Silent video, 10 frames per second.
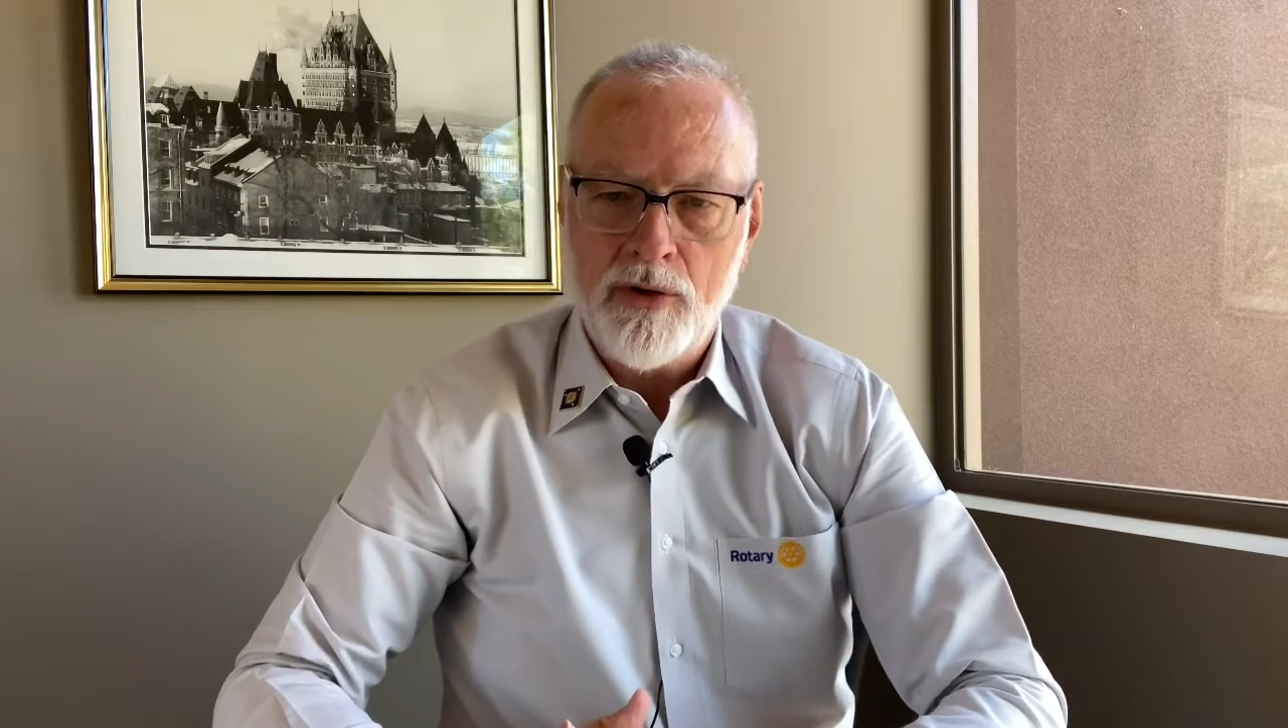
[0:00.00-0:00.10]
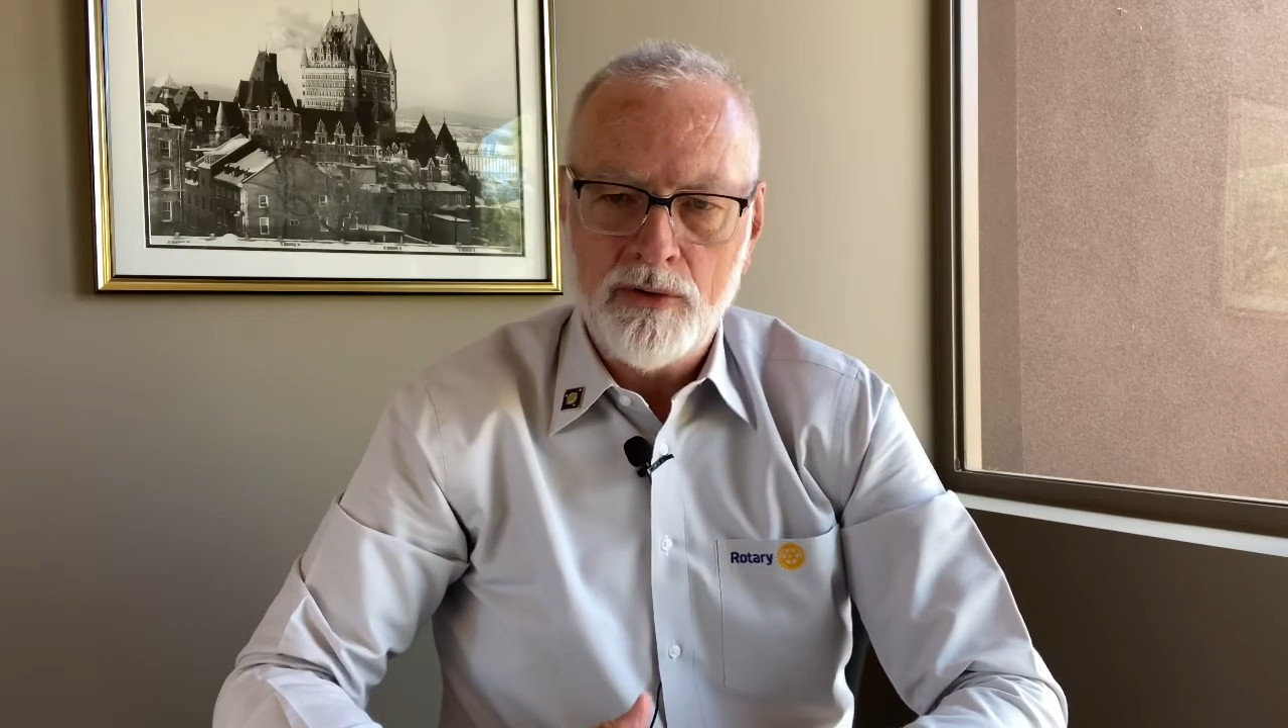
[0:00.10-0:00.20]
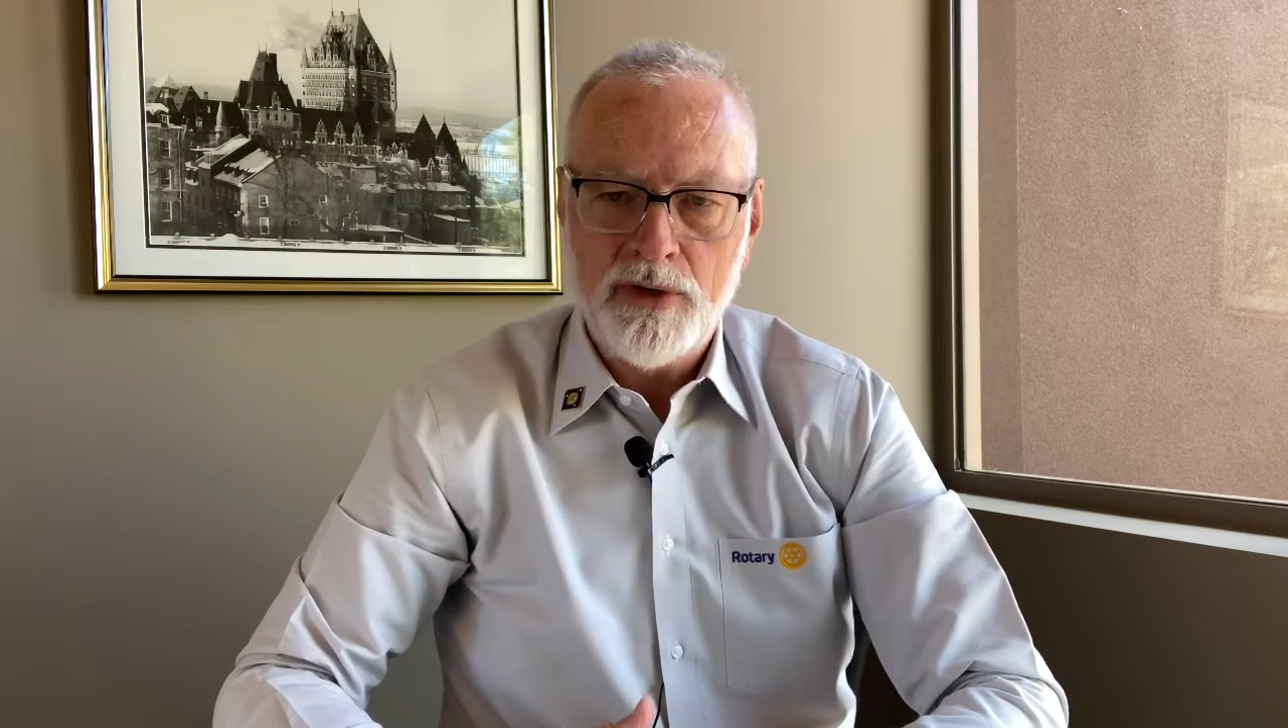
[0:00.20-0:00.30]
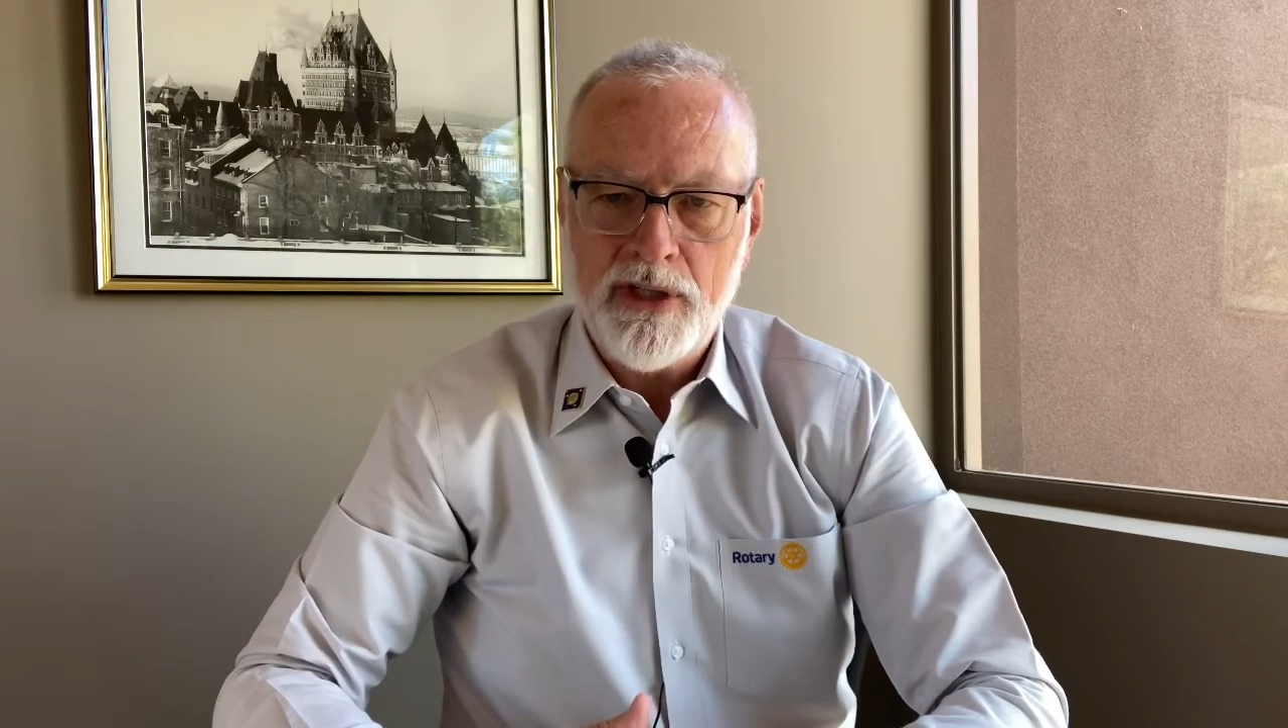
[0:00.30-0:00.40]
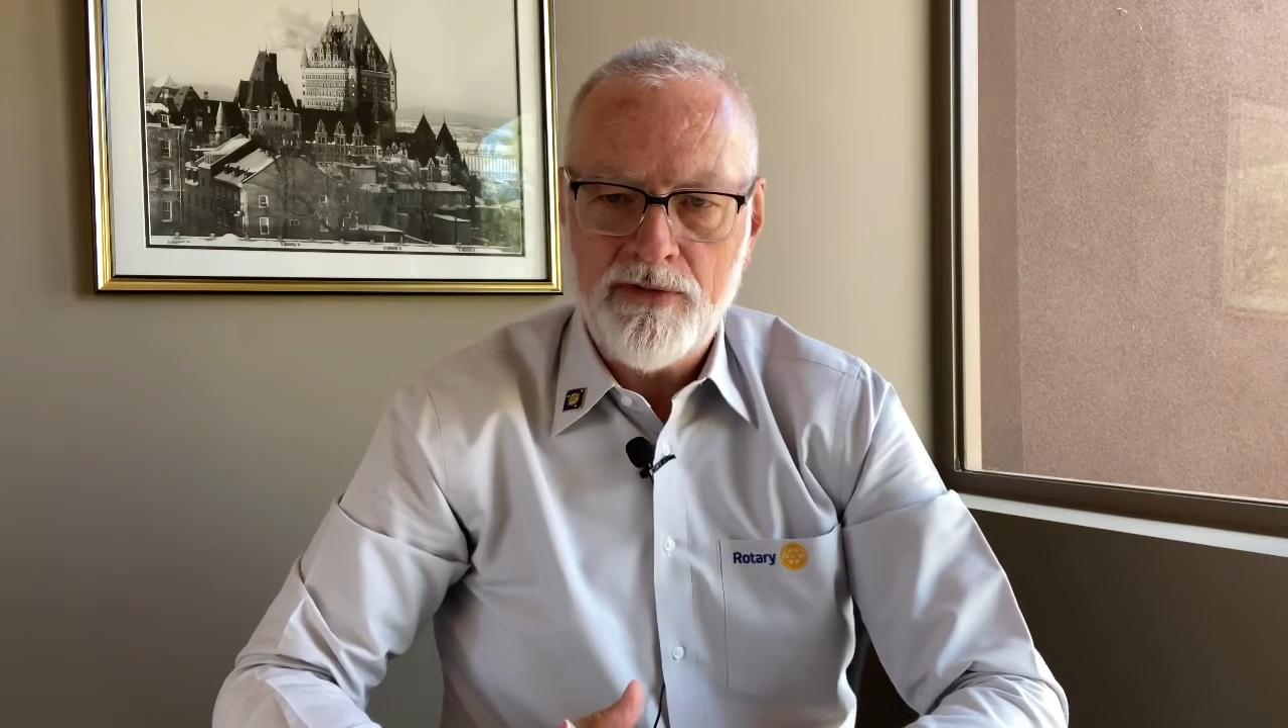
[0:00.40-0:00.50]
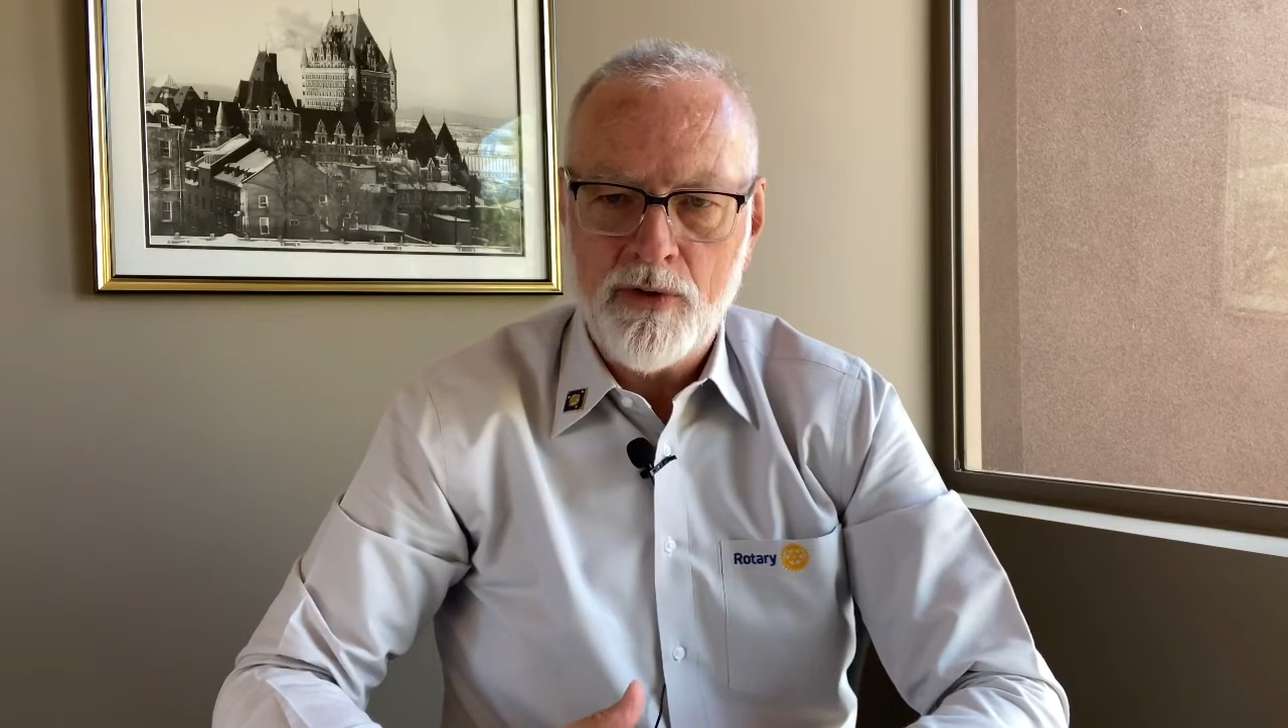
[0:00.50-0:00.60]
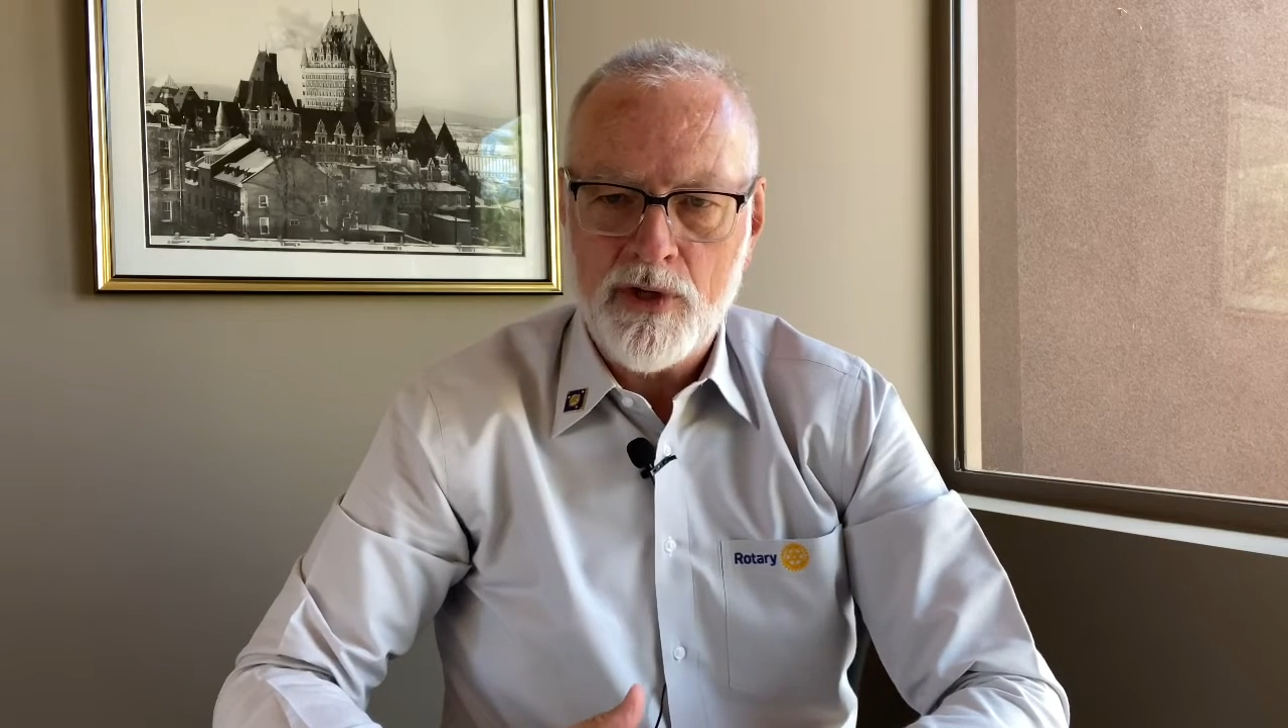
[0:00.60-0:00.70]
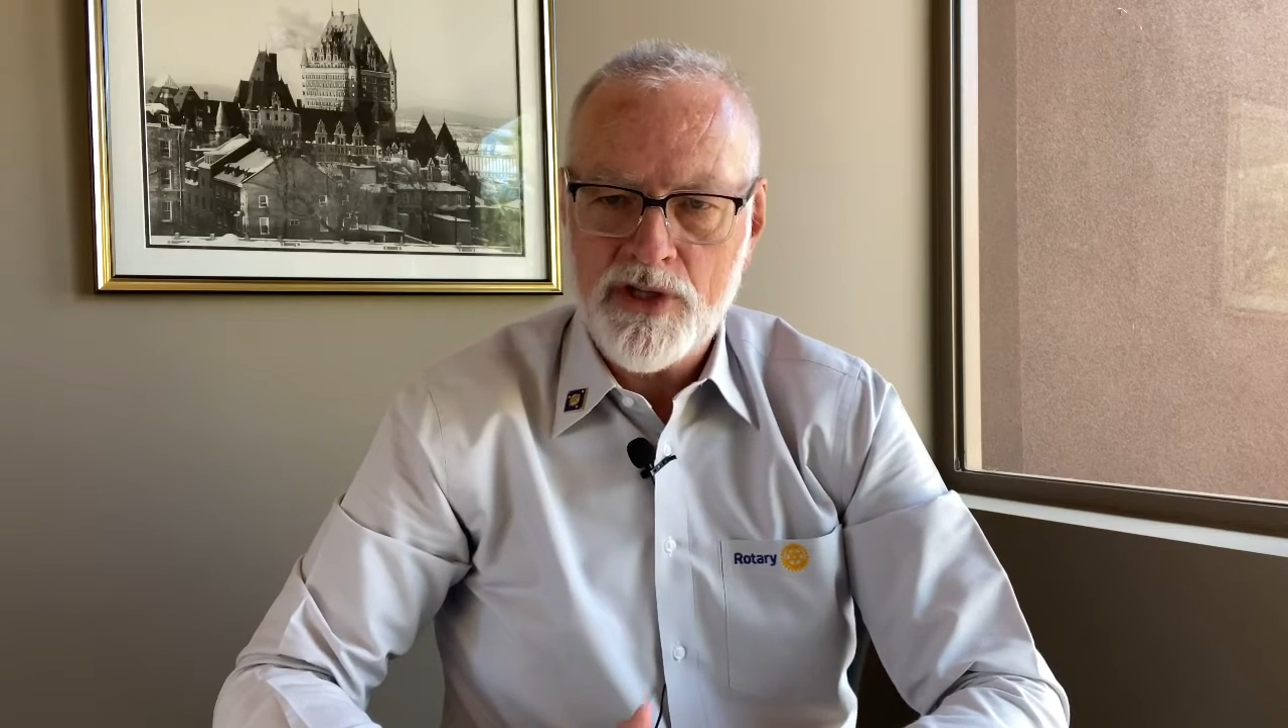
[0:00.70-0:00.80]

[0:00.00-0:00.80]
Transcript: only for